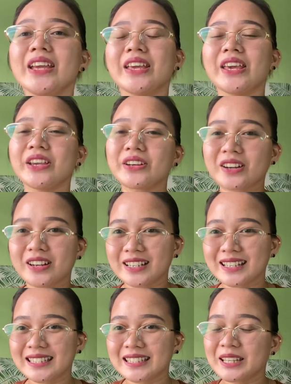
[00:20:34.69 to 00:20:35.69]
Here are the
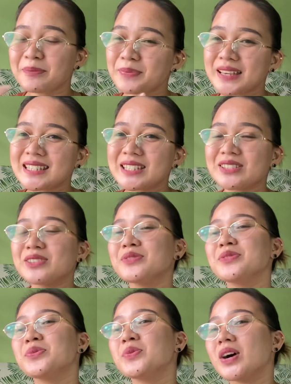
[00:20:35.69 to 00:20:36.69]
snippets
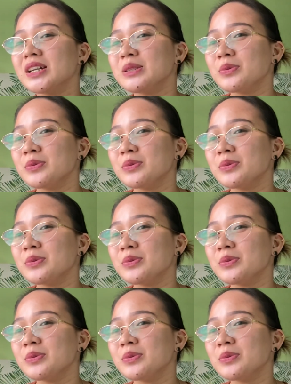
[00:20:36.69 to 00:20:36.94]
of what